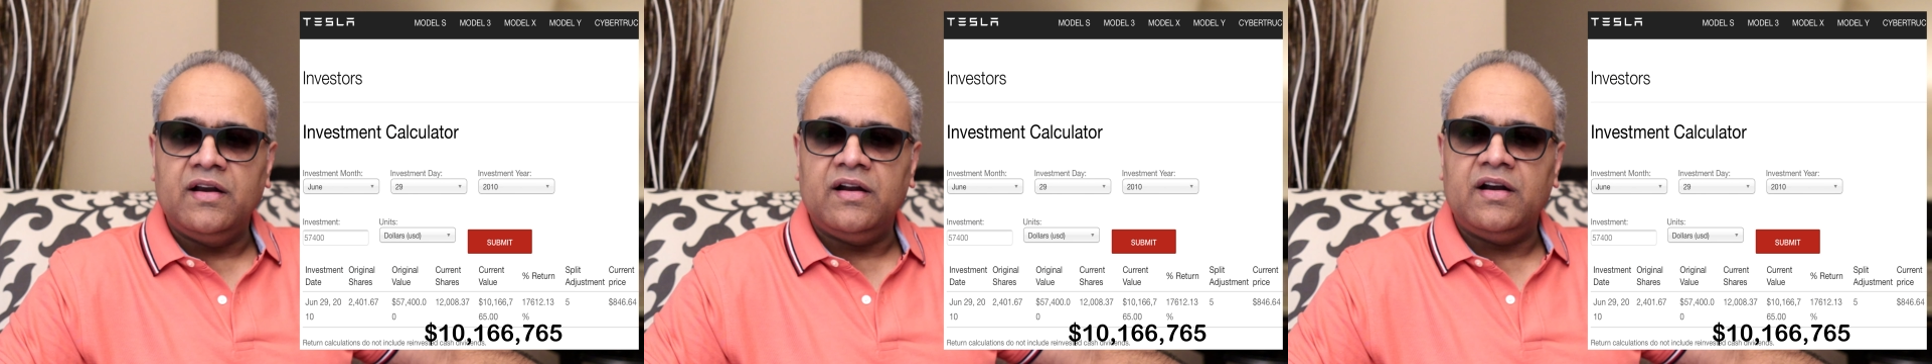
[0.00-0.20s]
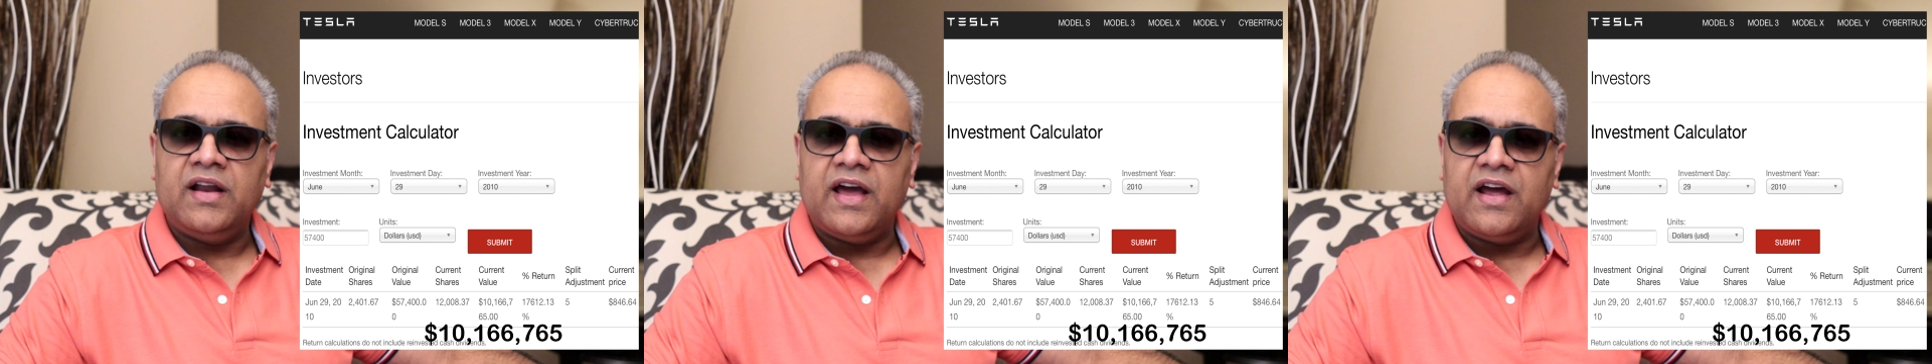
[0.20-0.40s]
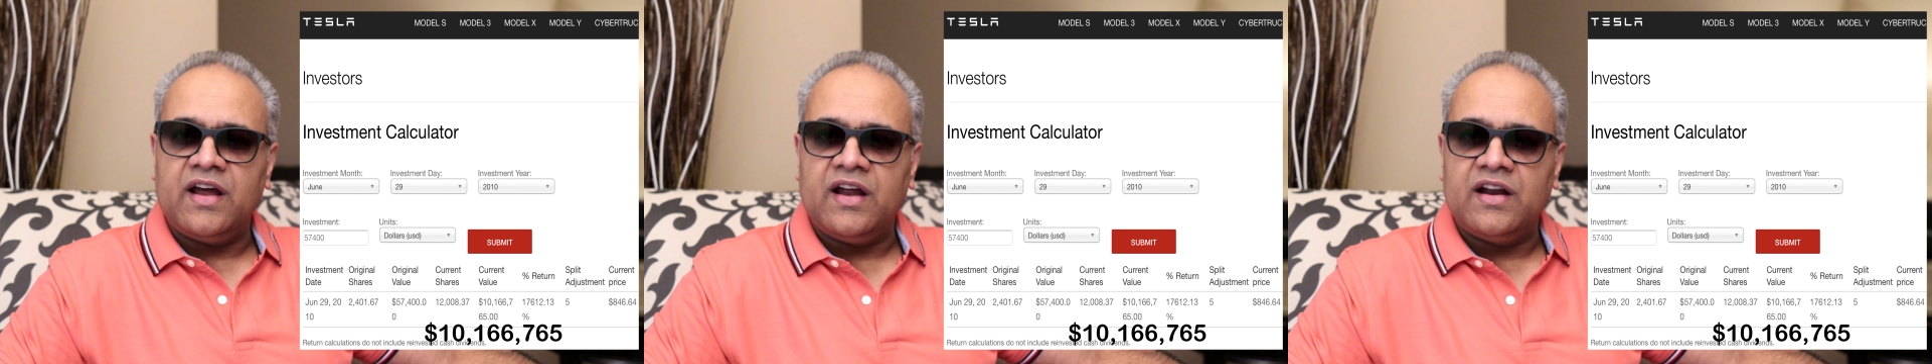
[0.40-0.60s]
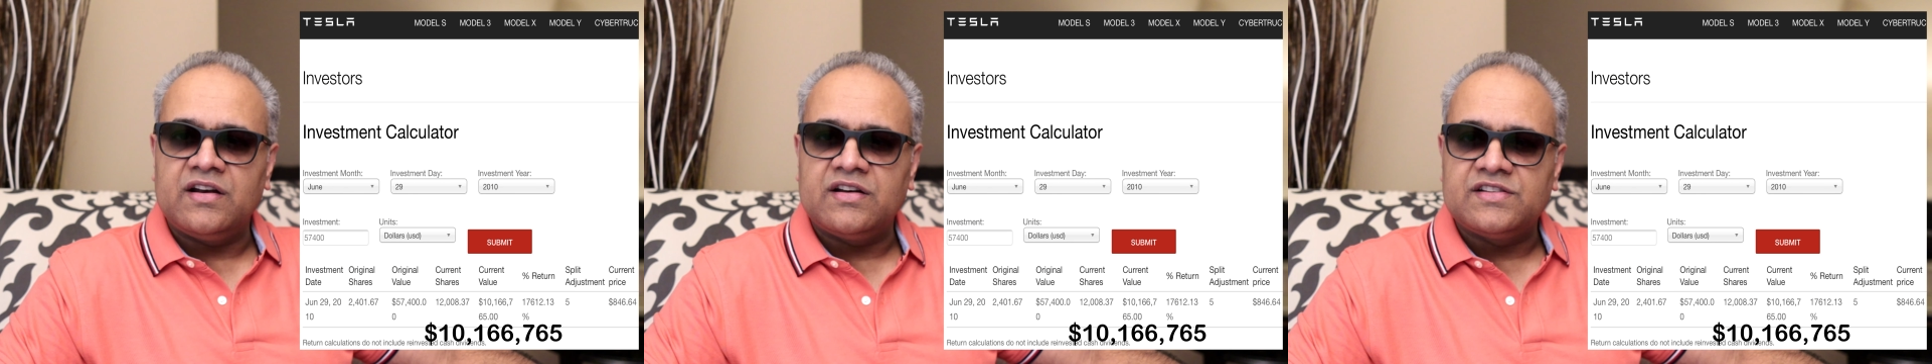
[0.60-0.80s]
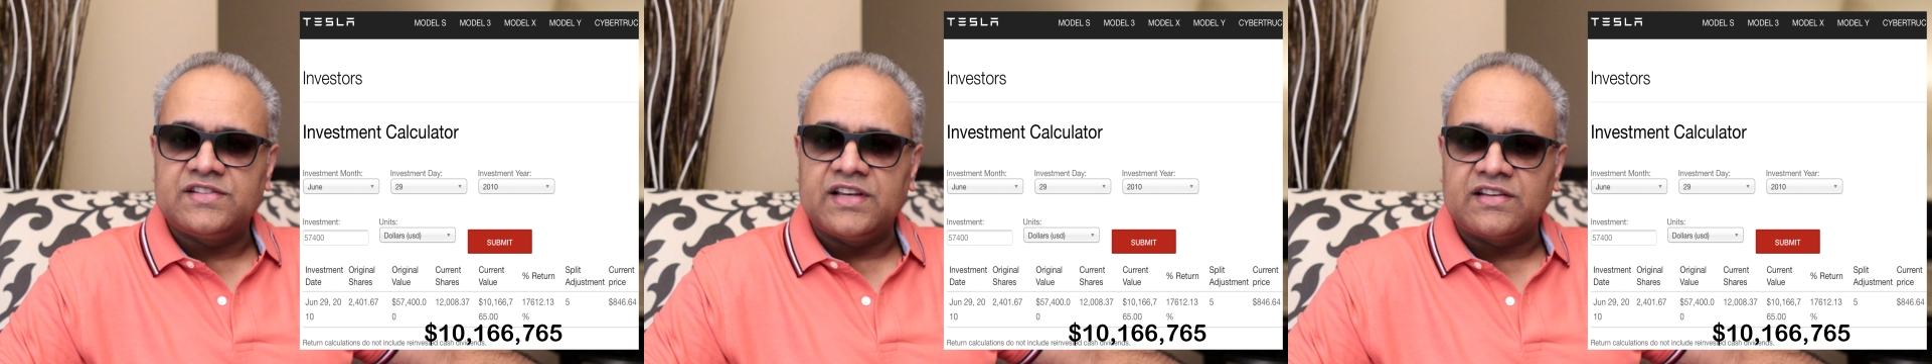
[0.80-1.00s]

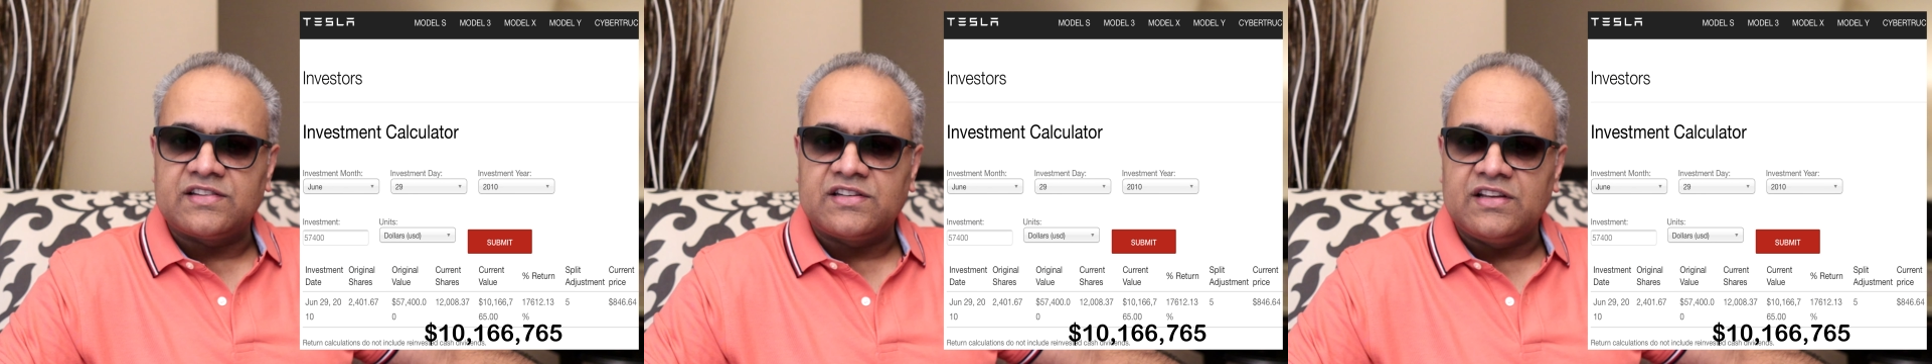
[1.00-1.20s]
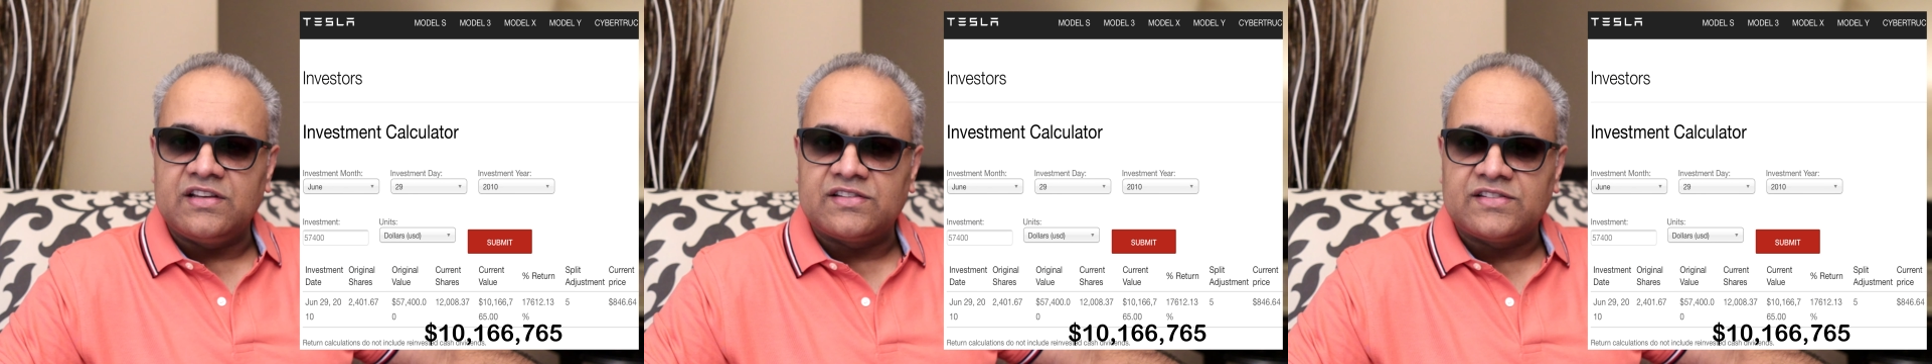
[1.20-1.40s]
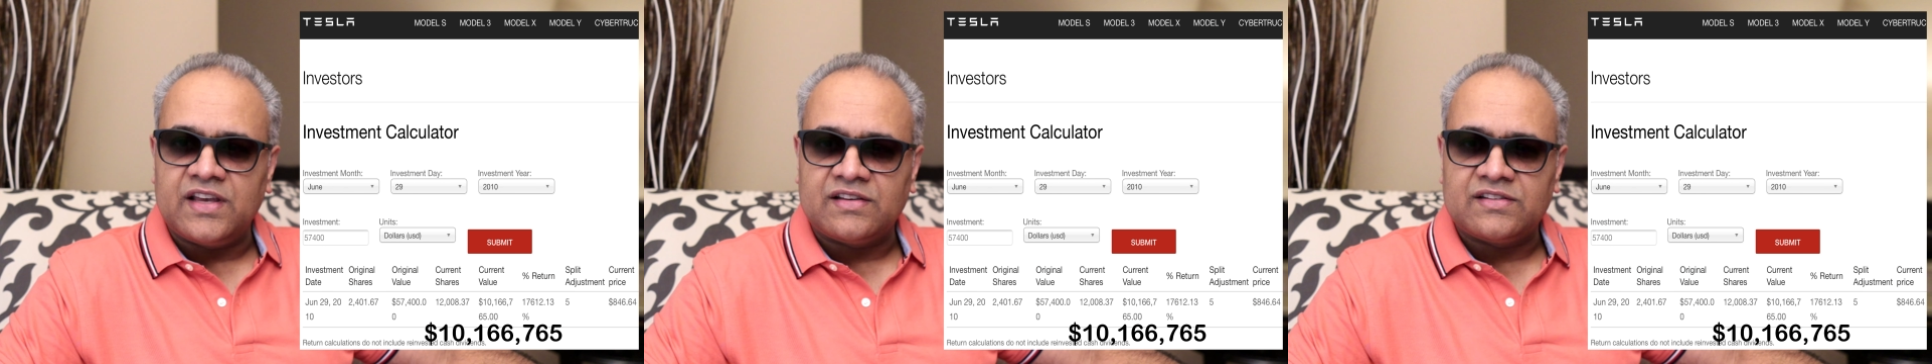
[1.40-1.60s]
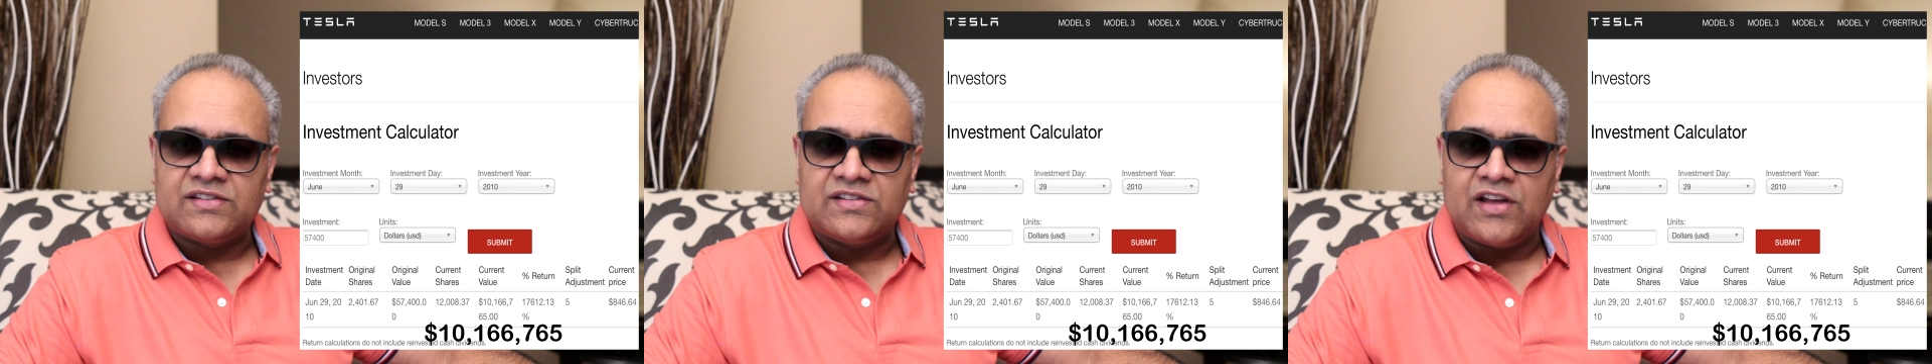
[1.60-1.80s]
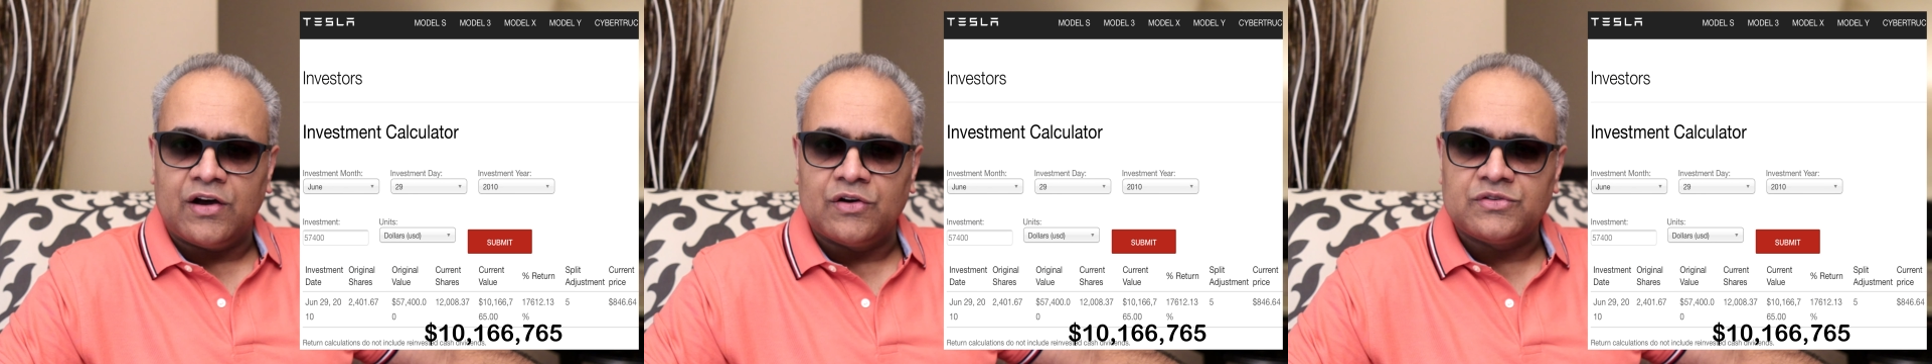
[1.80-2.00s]
hundred sixty-six
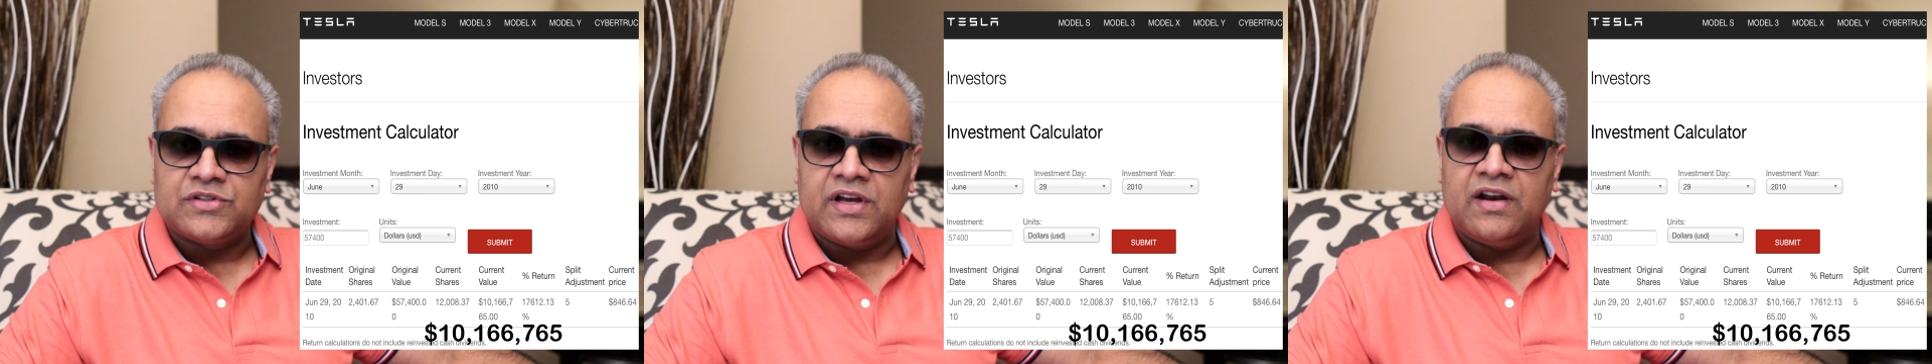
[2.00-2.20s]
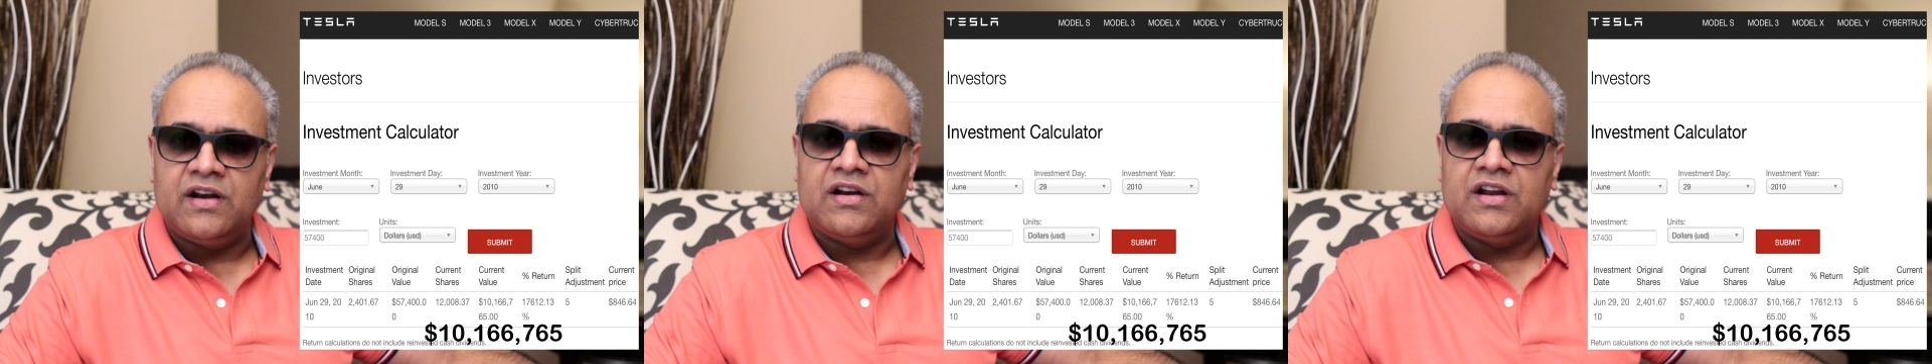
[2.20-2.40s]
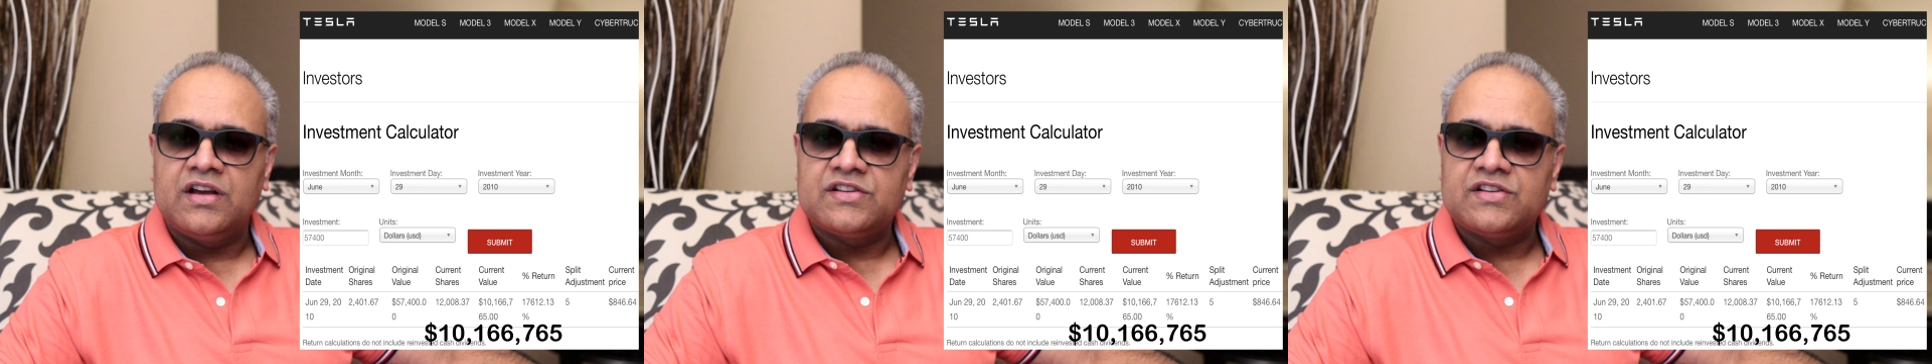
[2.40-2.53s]
thousand